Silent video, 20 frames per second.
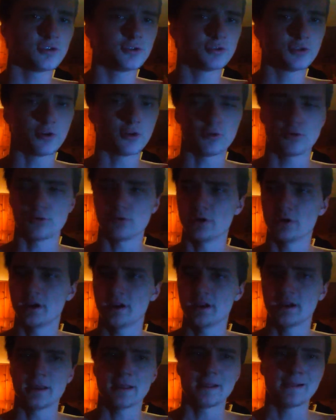So
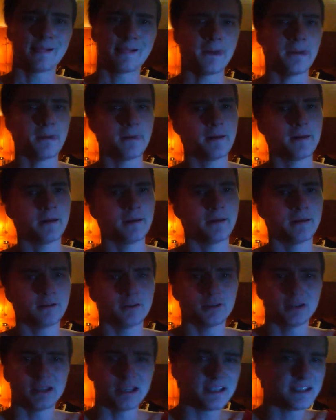
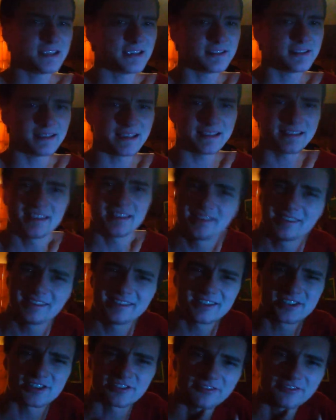it's
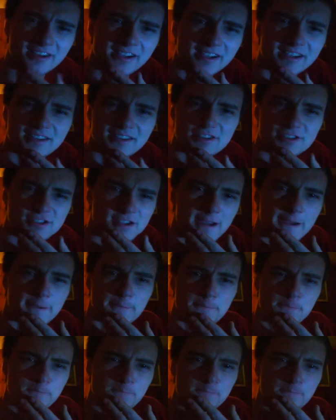just such a fucking
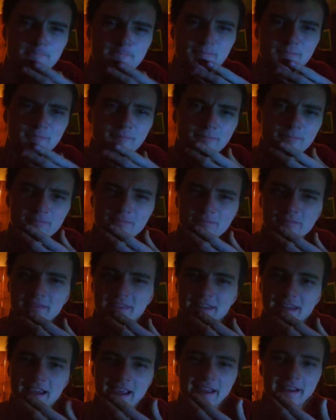shame.
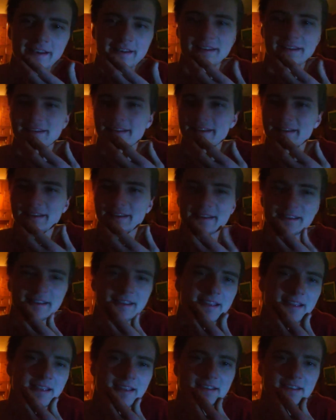And
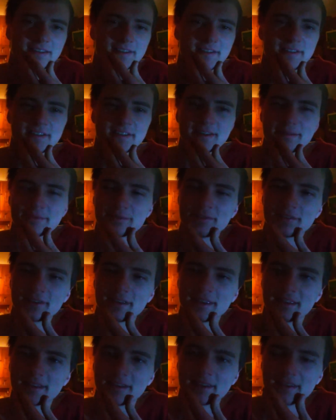it just
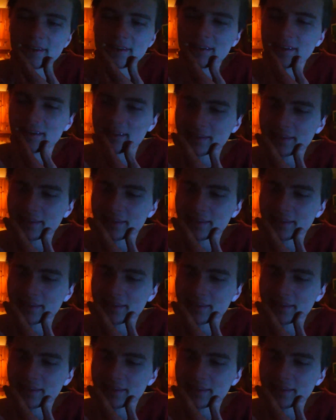seems like